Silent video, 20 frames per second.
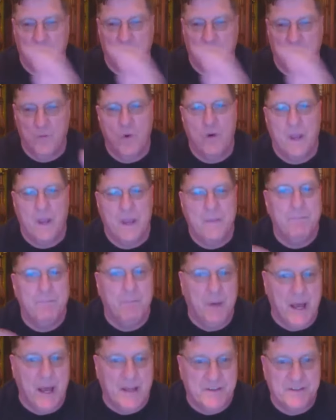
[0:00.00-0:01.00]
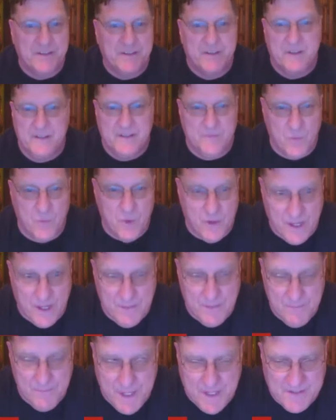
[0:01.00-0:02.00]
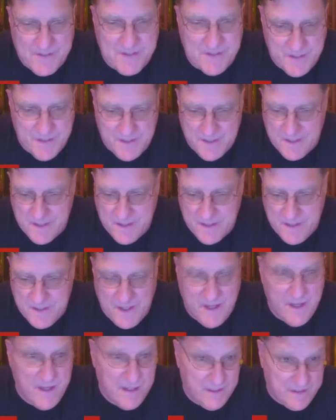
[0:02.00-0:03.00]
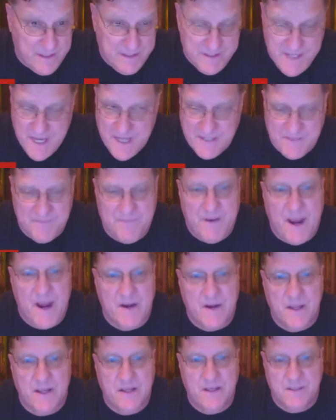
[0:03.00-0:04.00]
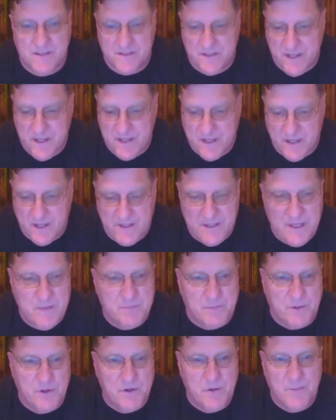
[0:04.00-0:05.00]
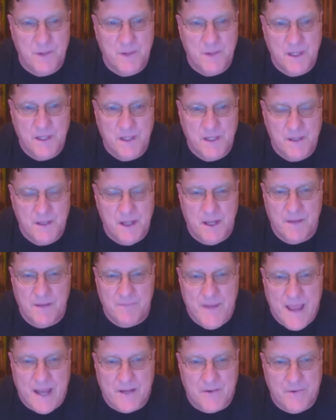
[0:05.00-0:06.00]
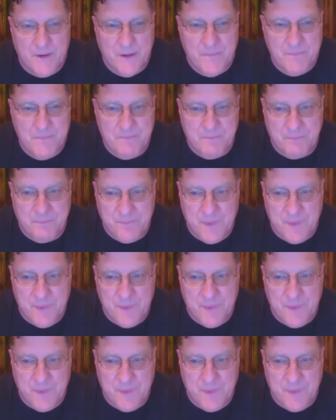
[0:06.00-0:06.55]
warhead bus. This warhead bus, at least as fired against the Dnipro factory,